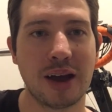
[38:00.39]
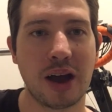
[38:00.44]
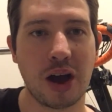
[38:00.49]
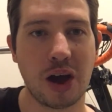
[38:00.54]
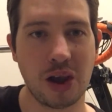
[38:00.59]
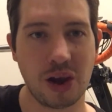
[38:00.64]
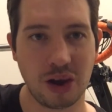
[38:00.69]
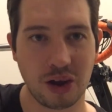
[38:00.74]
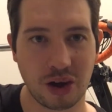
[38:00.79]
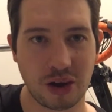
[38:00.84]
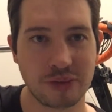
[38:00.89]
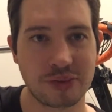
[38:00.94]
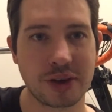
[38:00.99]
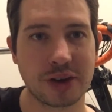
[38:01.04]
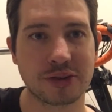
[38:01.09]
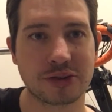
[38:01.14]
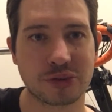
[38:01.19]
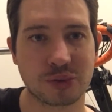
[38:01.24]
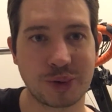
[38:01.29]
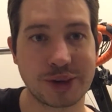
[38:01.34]
a lot of
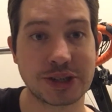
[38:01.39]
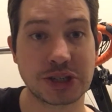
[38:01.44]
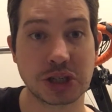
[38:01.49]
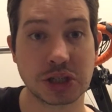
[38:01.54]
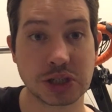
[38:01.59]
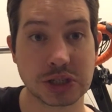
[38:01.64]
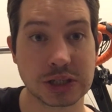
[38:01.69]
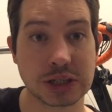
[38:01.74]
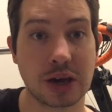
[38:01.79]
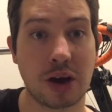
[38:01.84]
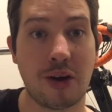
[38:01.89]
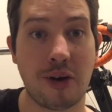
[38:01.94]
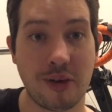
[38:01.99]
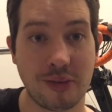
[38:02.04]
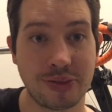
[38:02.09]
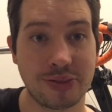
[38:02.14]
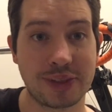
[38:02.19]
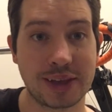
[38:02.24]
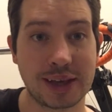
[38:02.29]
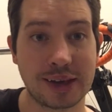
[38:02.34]
those switches
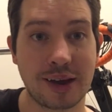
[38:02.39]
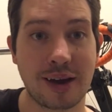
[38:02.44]
on the